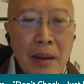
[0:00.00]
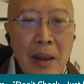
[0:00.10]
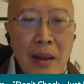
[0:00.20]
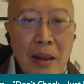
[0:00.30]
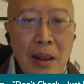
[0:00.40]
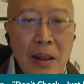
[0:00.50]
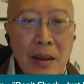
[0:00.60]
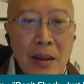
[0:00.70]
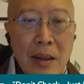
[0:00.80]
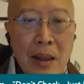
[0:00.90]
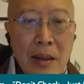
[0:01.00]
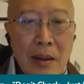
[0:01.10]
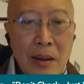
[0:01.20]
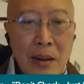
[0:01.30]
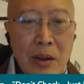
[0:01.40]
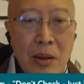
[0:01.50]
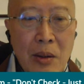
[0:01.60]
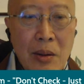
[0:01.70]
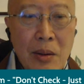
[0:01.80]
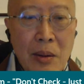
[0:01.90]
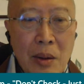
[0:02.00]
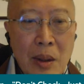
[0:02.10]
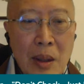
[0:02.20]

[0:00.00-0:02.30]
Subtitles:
Then he started to